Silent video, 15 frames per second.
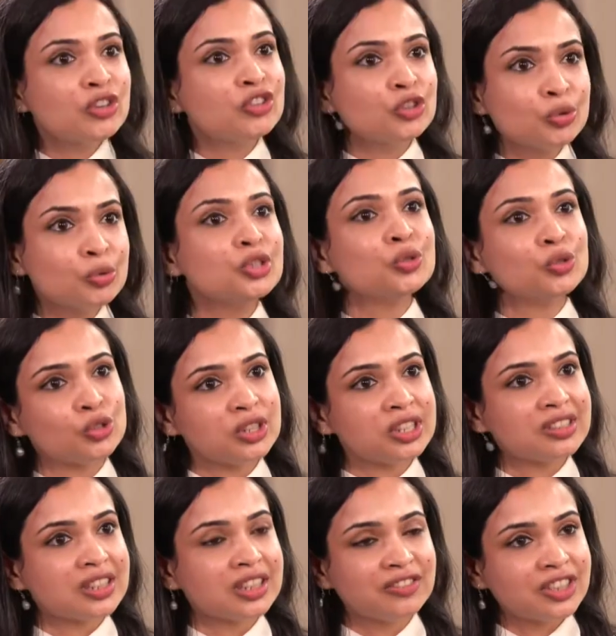What drew you to
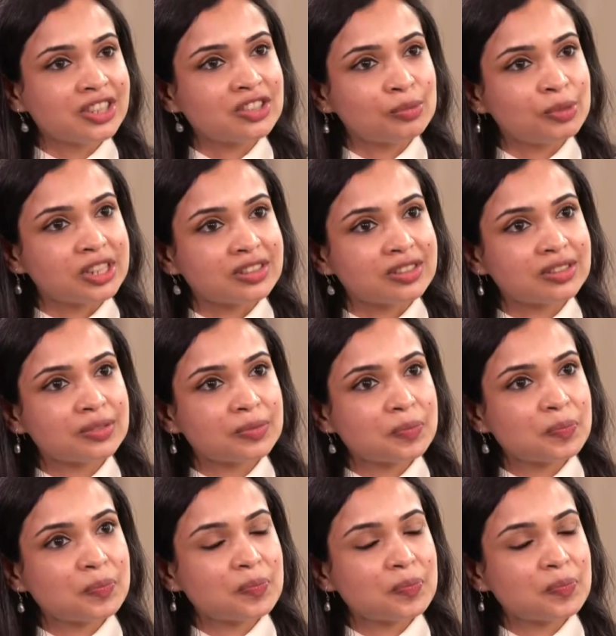this in the first place?